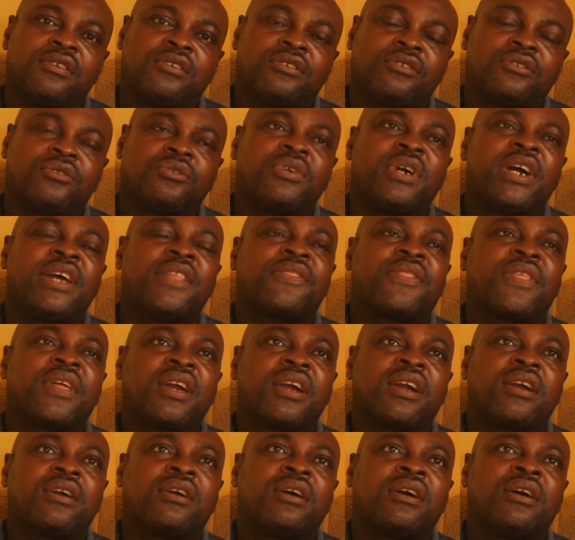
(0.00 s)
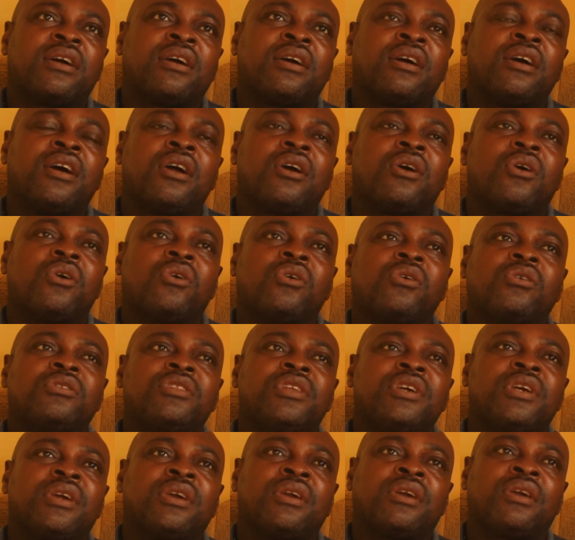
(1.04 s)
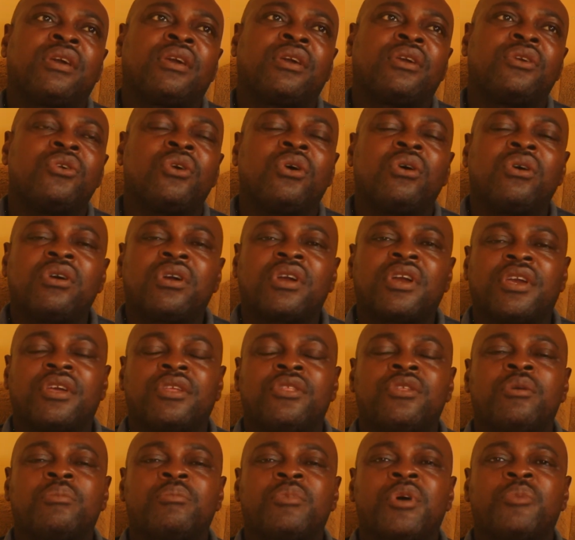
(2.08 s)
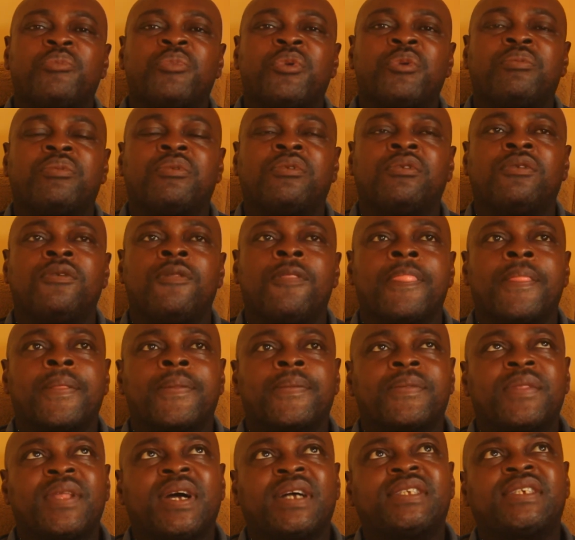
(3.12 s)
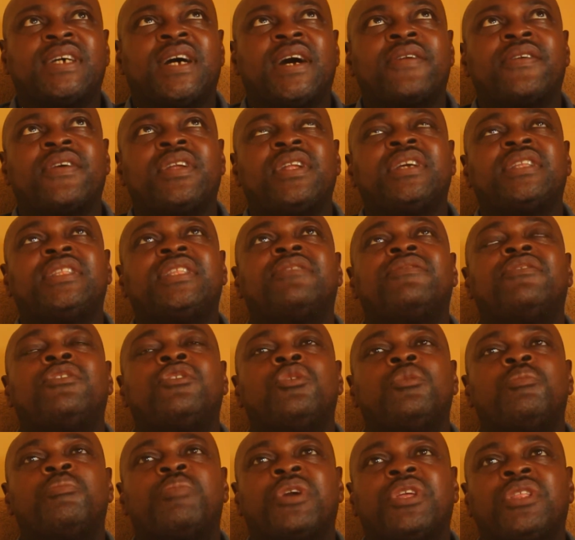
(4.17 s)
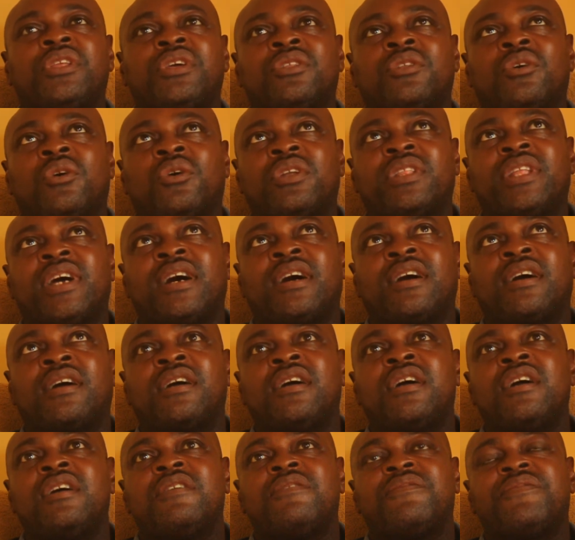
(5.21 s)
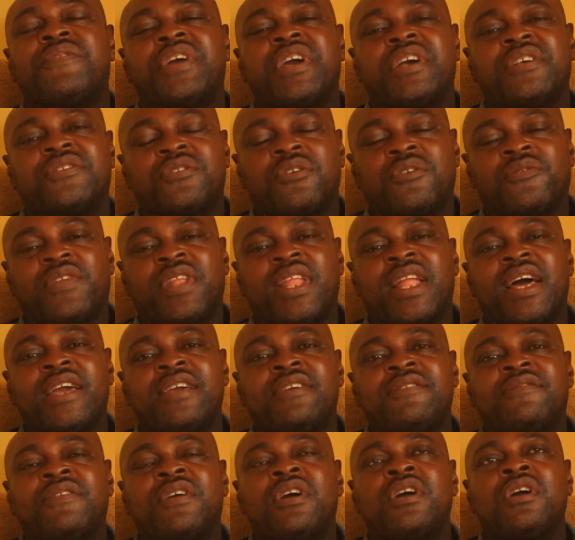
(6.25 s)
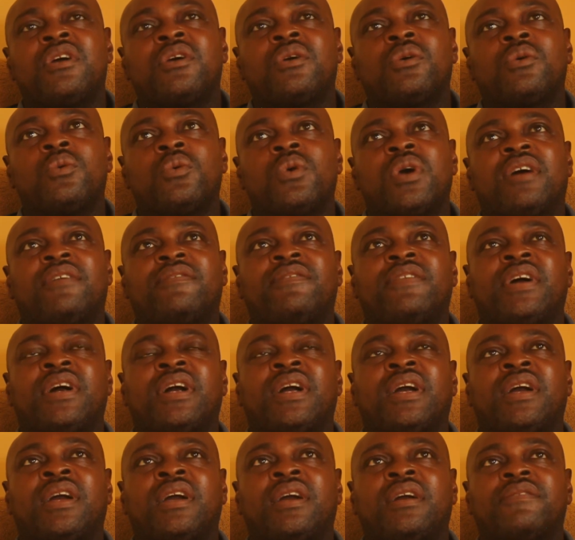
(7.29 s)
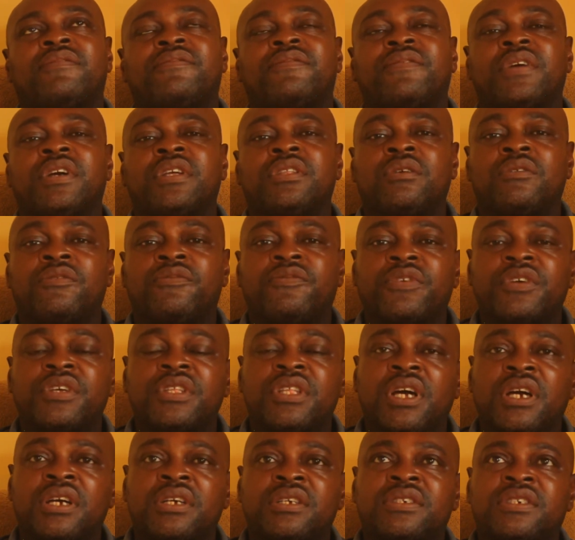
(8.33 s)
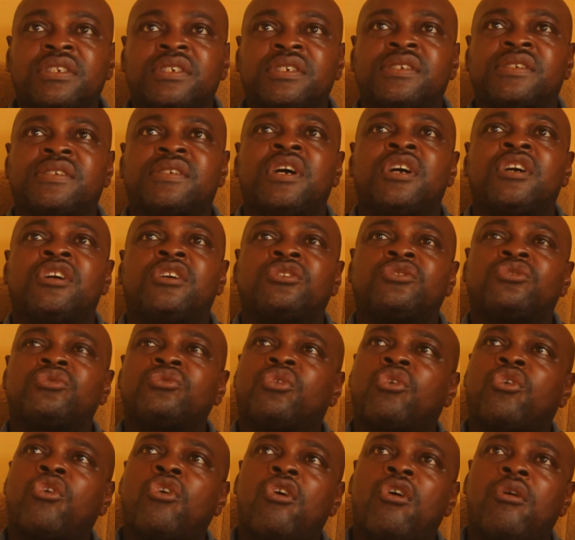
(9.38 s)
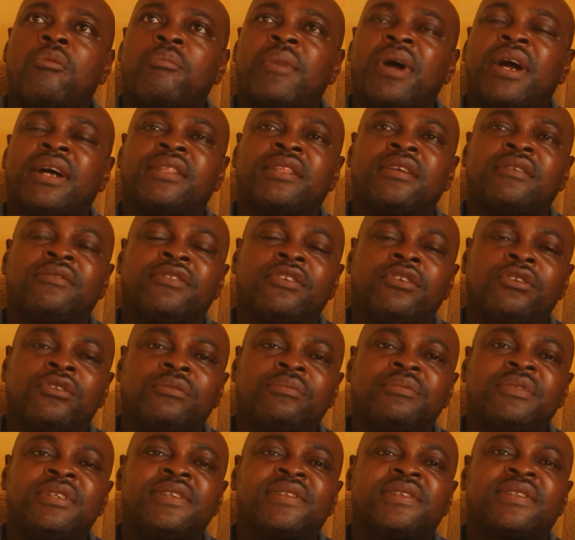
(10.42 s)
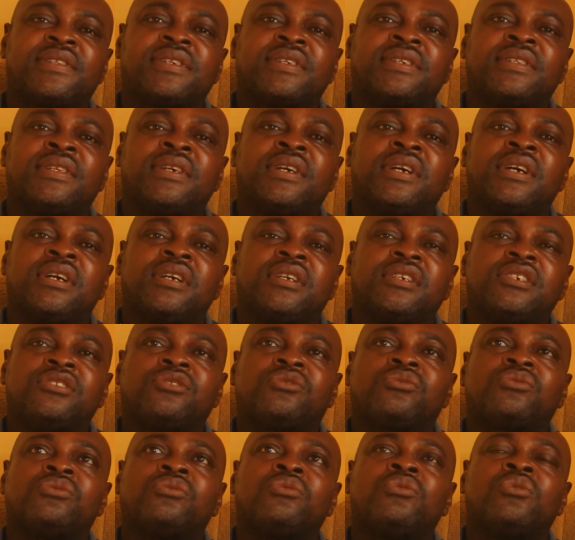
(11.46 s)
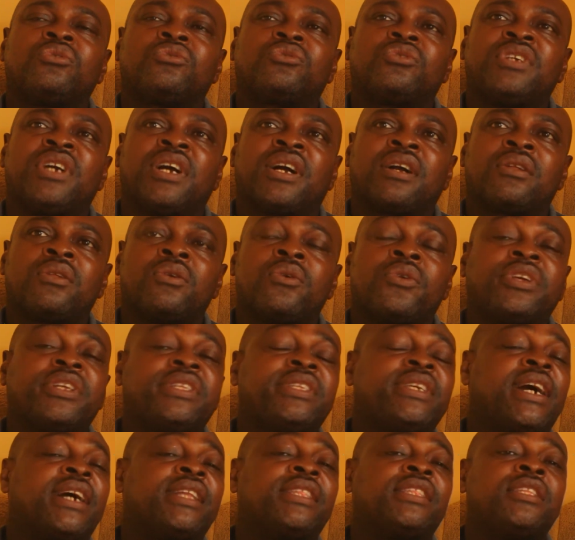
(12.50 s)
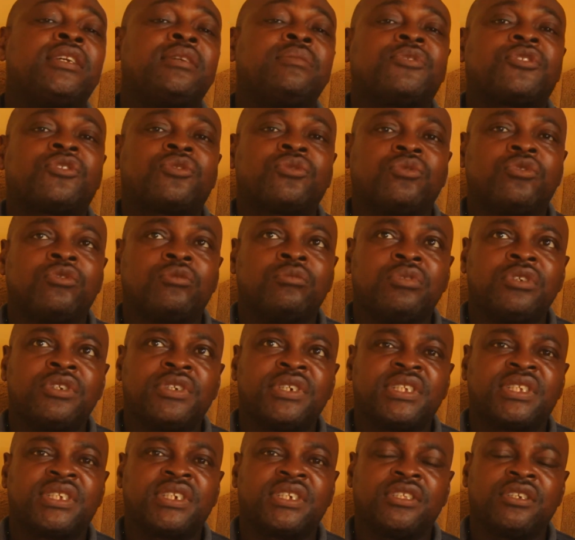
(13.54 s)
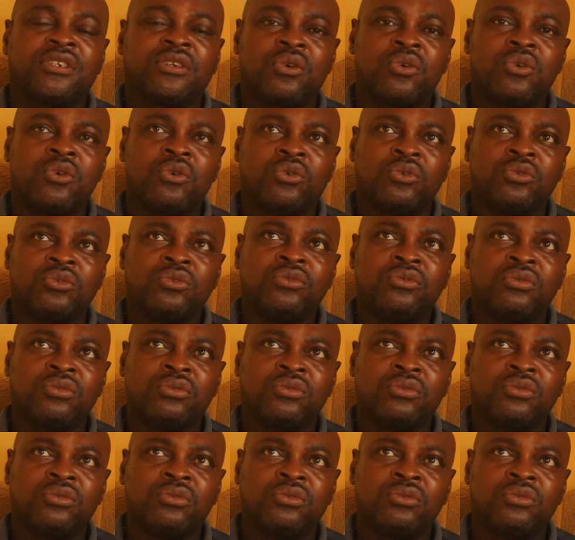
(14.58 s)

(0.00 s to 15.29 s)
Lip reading: So I think all the young Idoma people that are really developing in other spheres of life, who have enough finances, should come and develop this thing. It will go to their glory. Their names too will be written in gold.